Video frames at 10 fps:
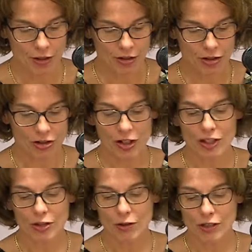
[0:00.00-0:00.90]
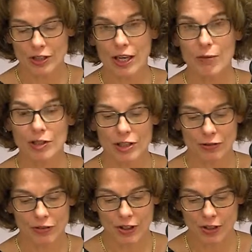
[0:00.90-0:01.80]
Such changes over time and
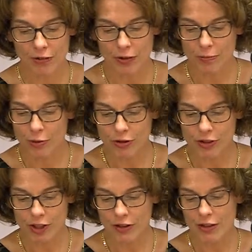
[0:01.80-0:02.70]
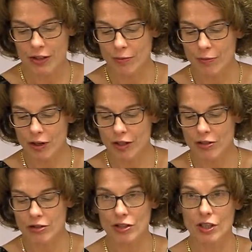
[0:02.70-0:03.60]
shifting of important identity markers
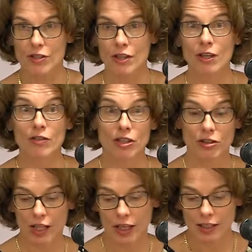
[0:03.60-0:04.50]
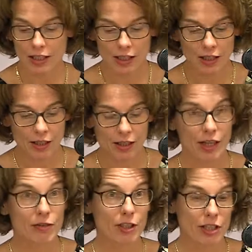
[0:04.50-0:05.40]
such as nationality
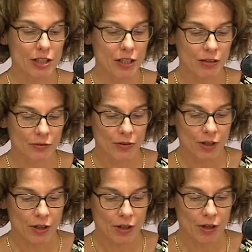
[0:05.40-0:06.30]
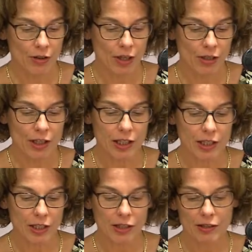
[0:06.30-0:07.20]
and religion are
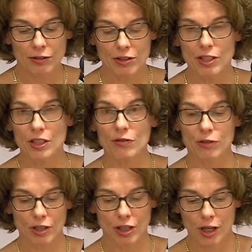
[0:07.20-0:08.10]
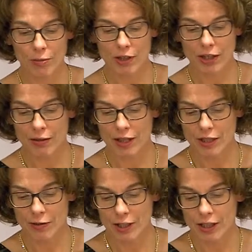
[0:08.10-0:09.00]
undoubtedly characteristic for the global
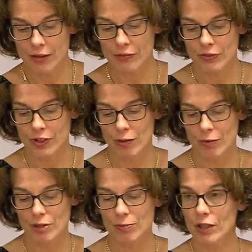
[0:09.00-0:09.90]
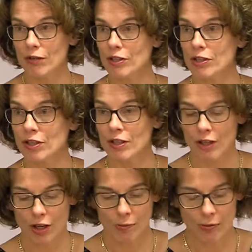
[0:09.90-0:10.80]
arena in which many of us
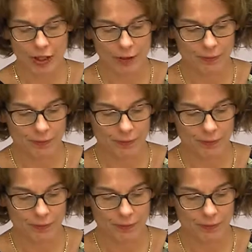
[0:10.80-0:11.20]
operate.